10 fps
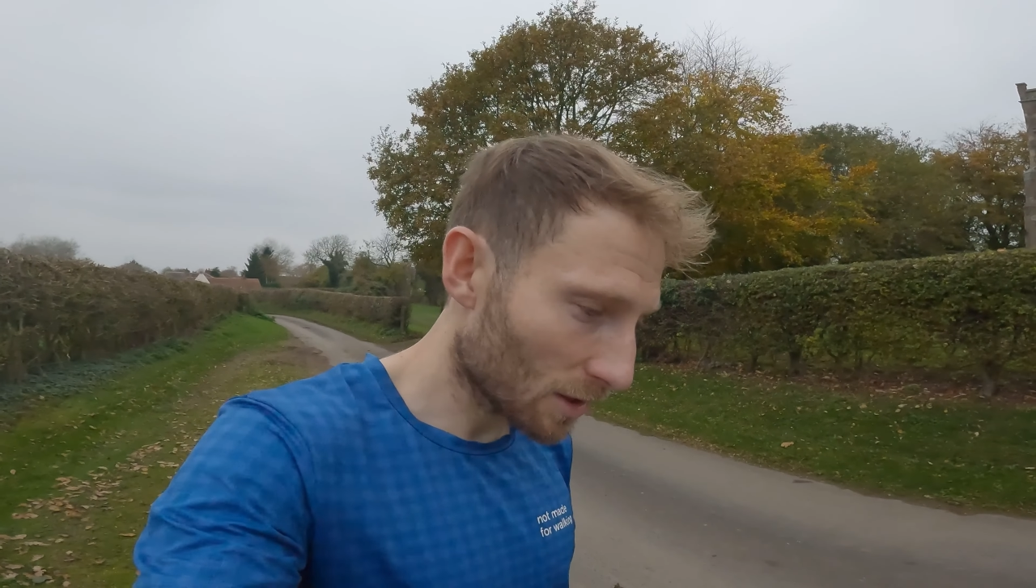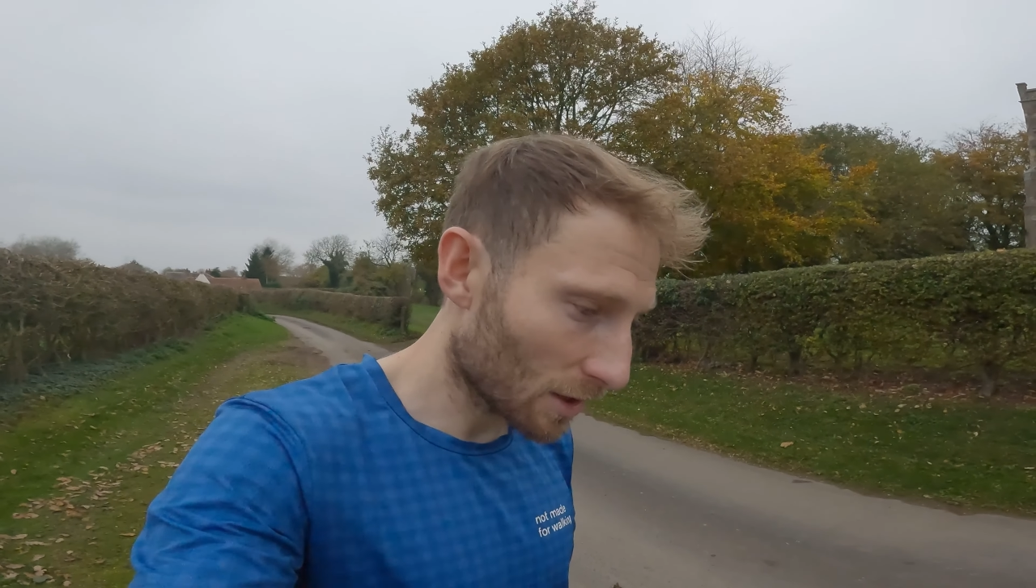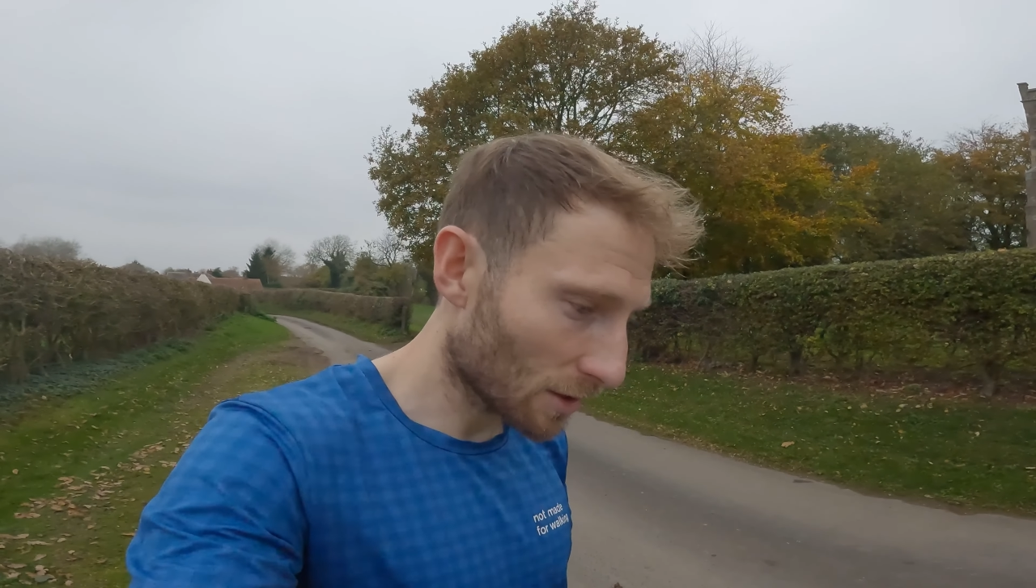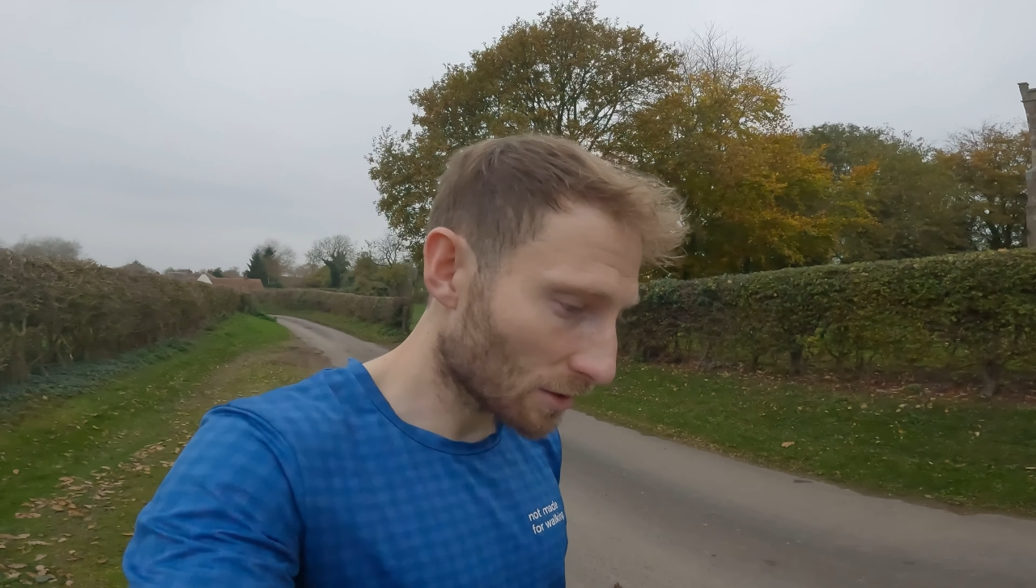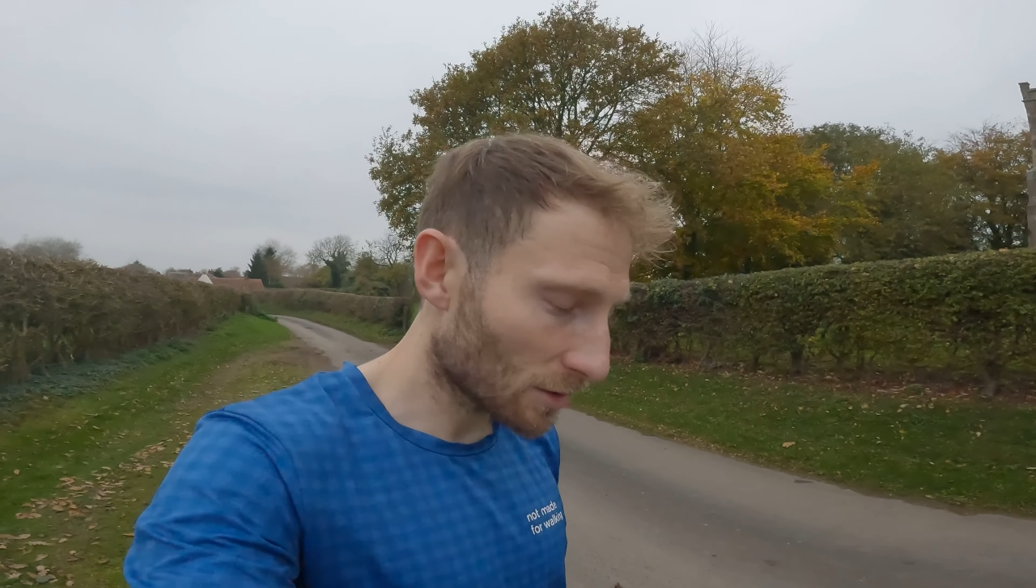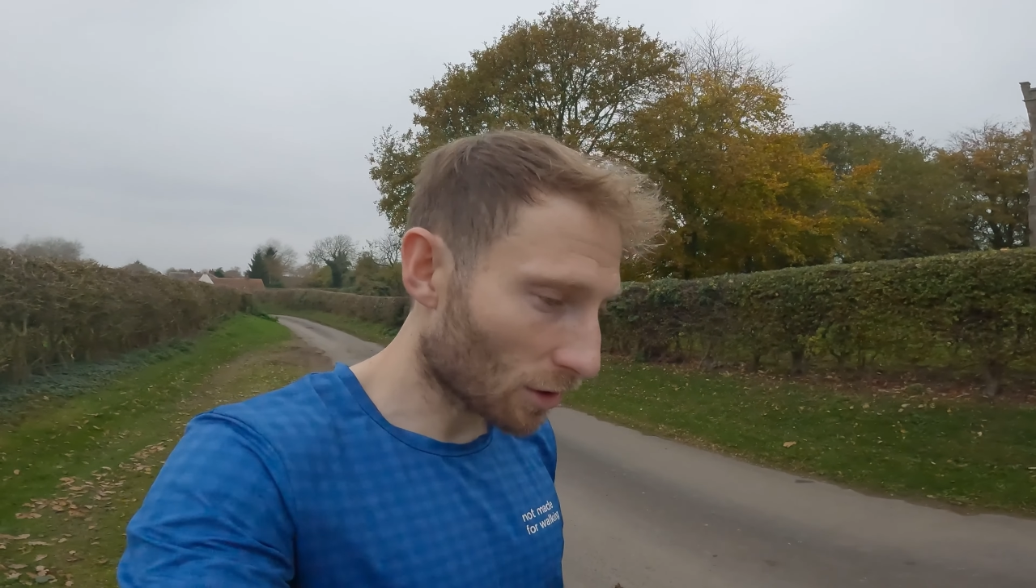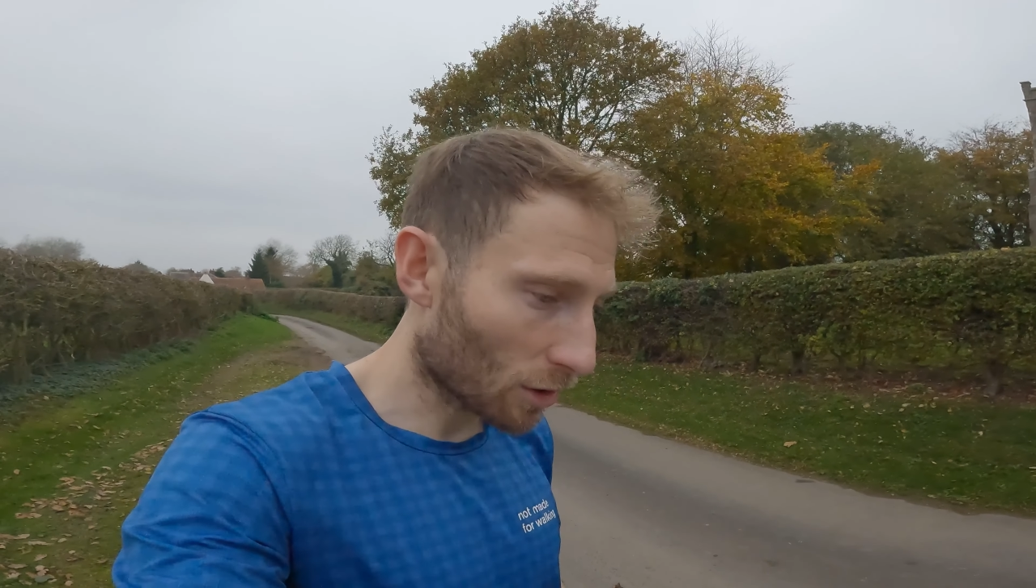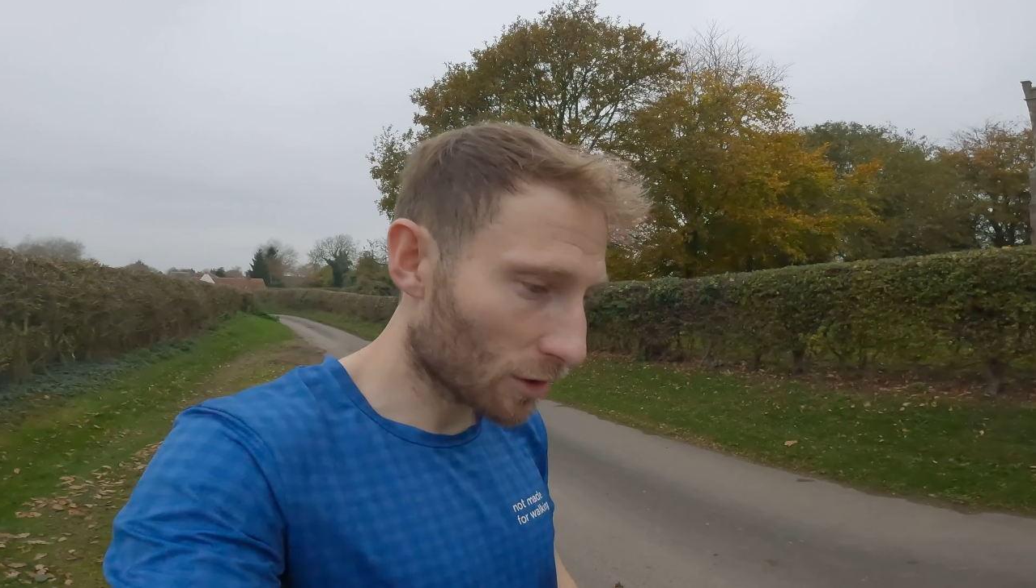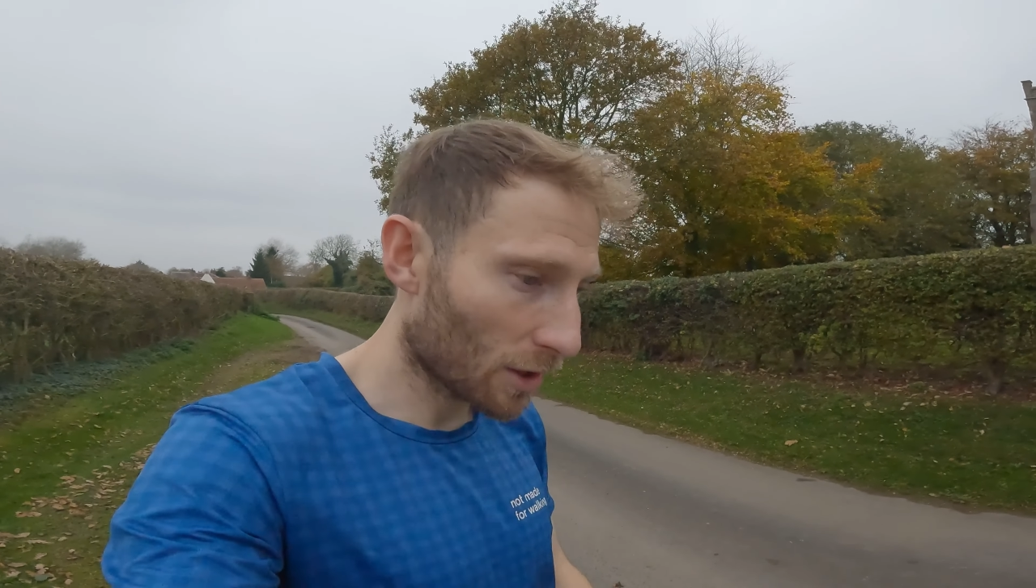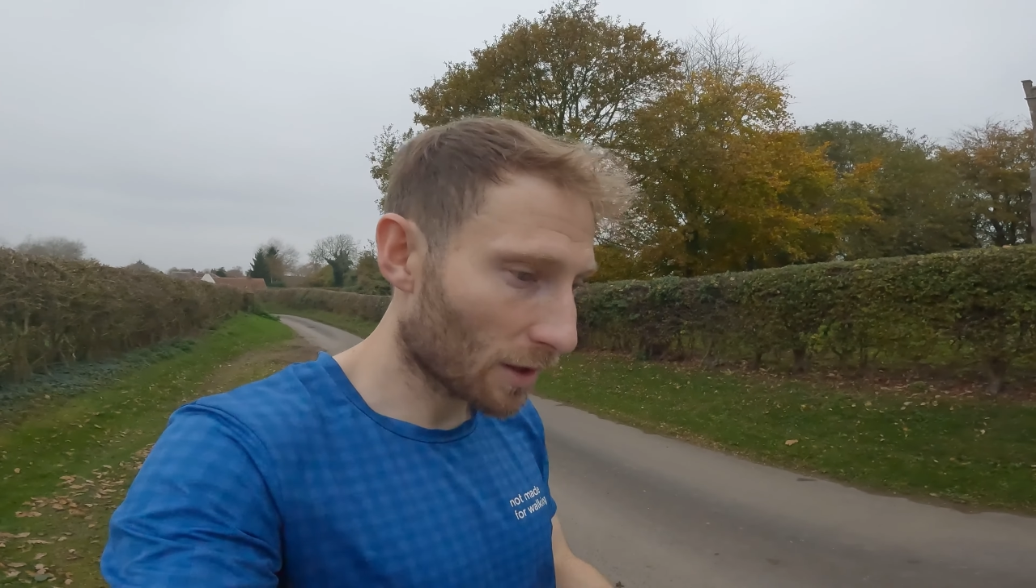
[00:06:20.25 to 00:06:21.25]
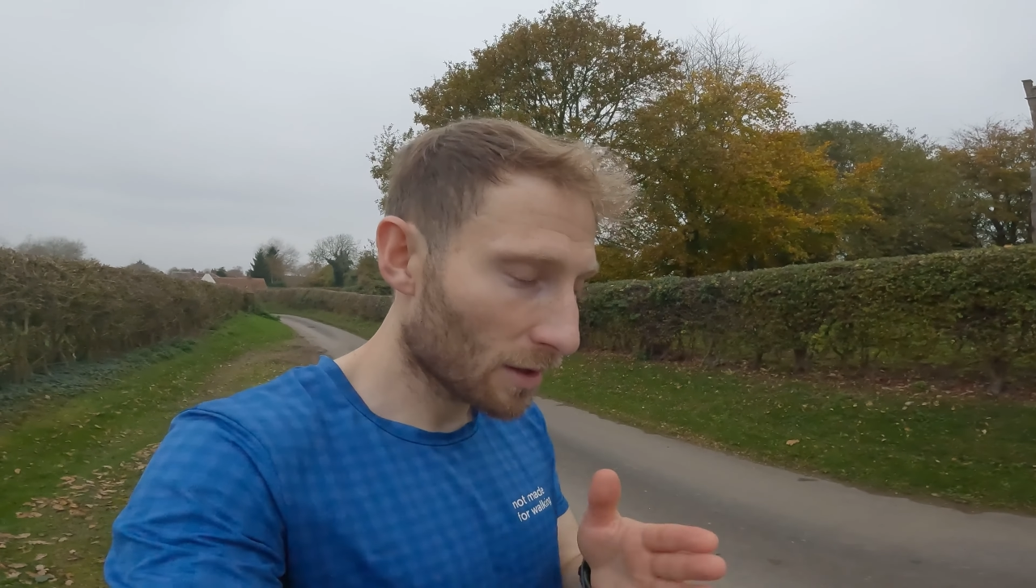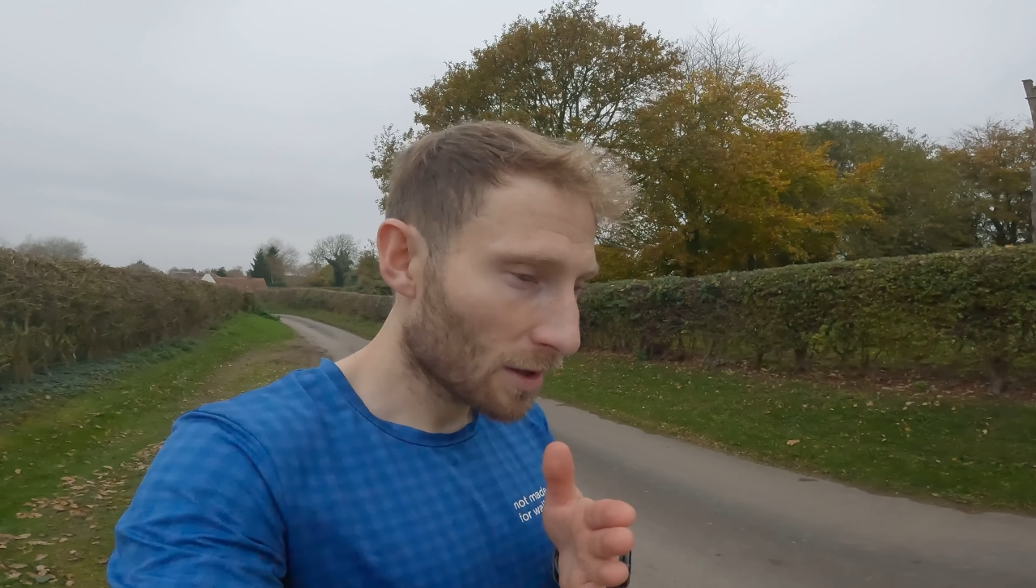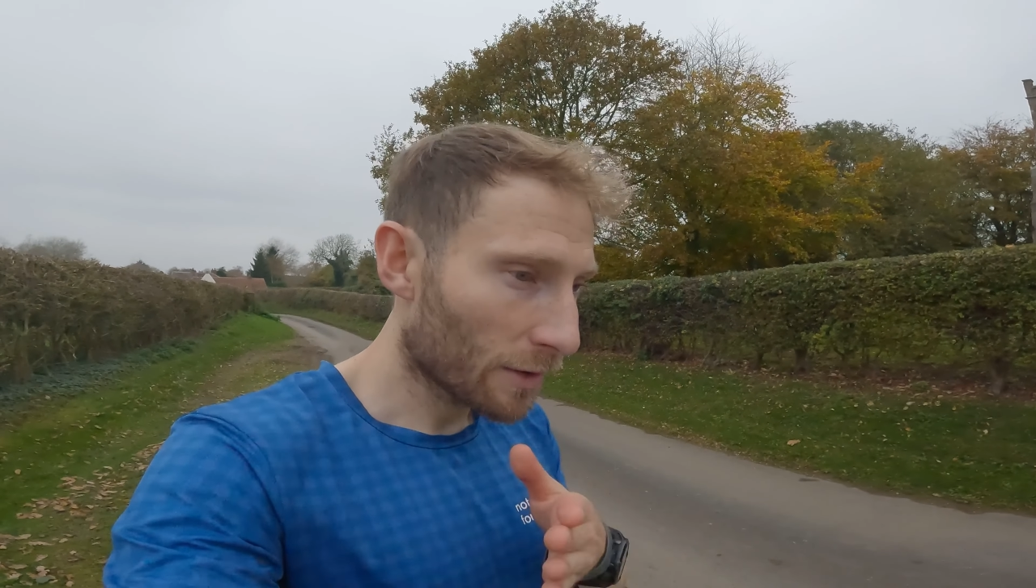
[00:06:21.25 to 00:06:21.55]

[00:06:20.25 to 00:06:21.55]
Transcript: and talk you